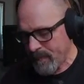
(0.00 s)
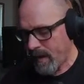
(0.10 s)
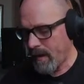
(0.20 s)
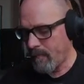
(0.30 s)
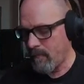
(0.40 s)

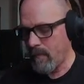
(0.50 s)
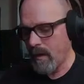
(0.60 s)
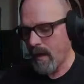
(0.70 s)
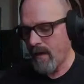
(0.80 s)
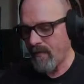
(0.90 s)
And
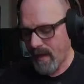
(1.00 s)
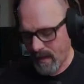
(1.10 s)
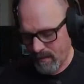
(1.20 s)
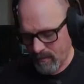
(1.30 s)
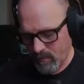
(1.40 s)

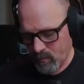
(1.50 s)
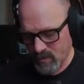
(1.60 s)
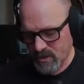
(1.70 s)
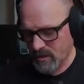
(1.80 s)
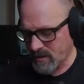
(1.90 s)
then we'll
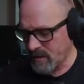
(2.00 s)
start to